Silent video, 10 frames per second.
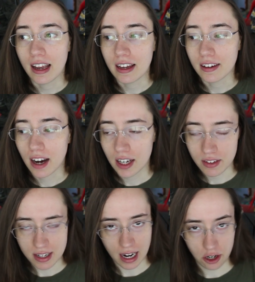it kind
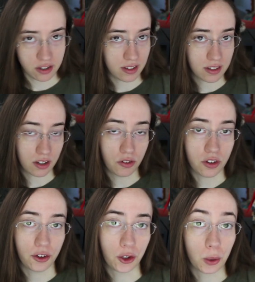of attaches itself
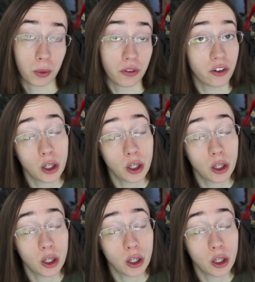to the group of